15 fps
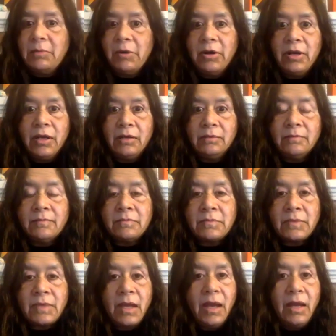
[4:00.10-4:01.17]
morning
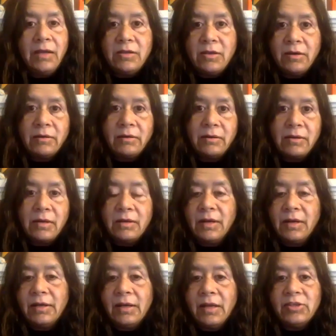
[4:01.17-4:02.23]
and you're here
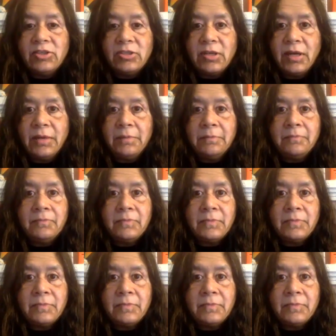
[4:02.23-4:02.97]
at lunchtime.